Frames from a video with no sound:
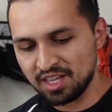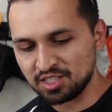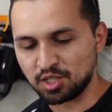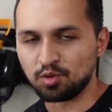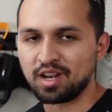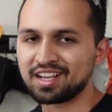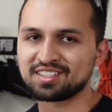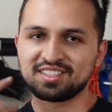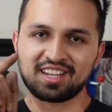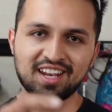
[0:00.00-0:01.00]
So next
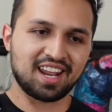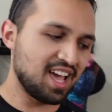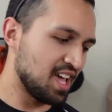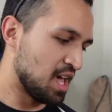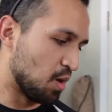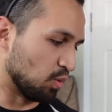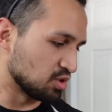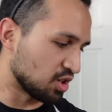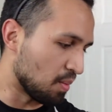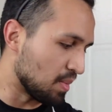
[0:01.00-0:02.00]
Sunday, we'll
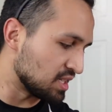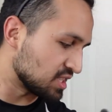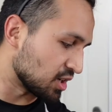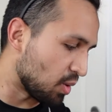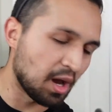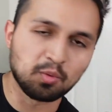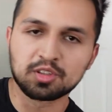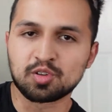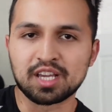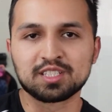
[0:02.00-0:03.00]
start messing around with
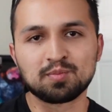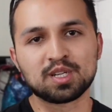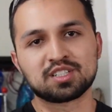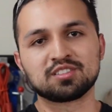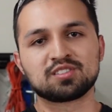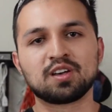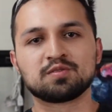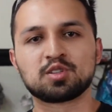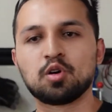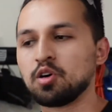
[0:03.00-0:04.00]
transmission stuff.
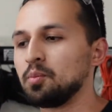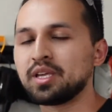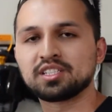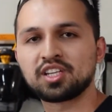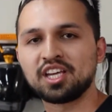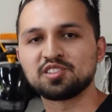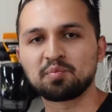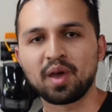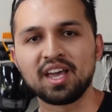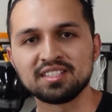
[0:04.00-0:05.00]
So it'll be a change of
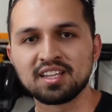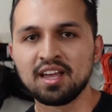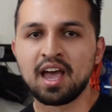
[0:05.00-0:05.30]
pace.